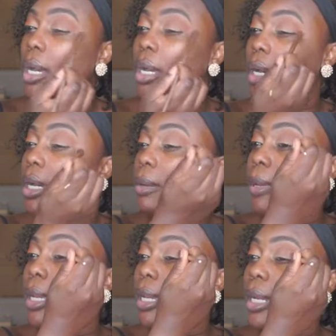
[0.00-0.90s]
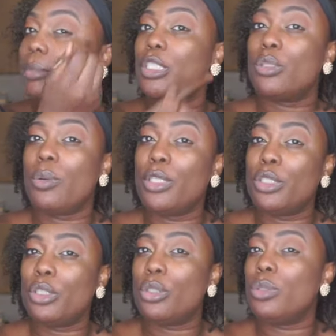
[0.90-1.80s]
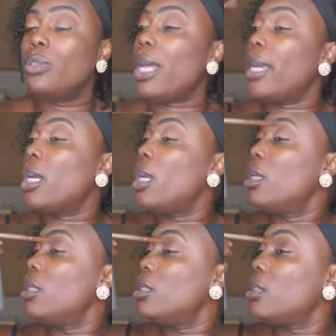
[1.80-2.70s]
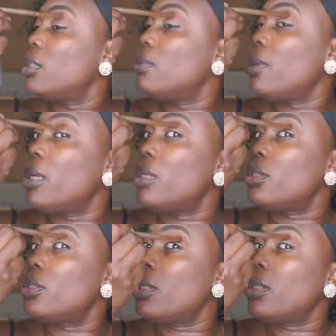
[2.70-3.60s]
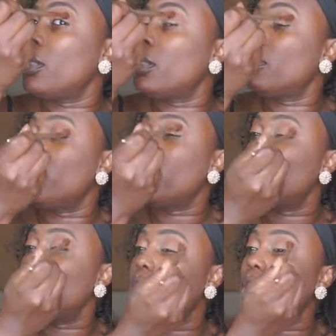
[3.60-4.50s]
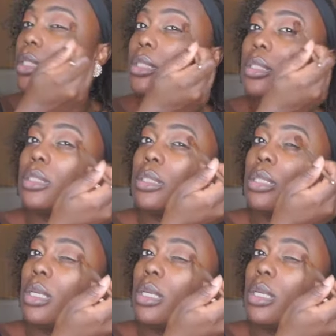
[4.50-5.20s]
um, and I'm just going to do like small circular motions